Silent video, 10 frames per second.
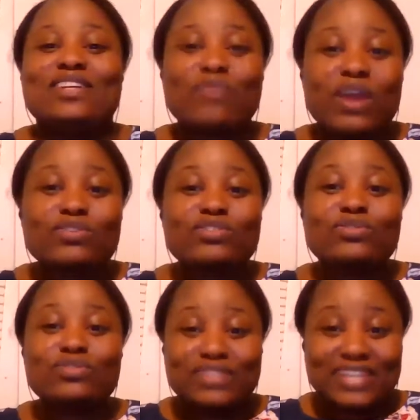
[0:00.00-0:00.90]

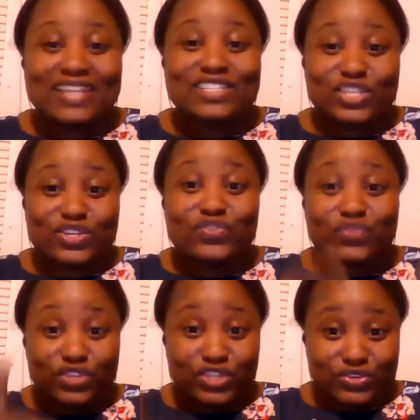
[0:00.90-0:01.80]
Gratitude is good
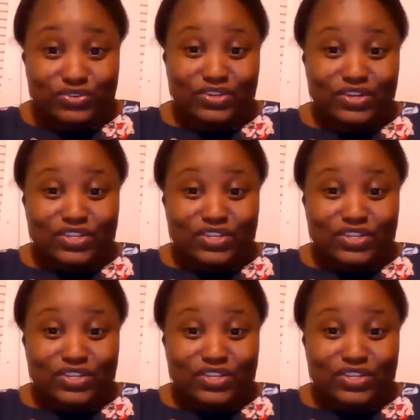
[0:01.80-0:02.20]
for you.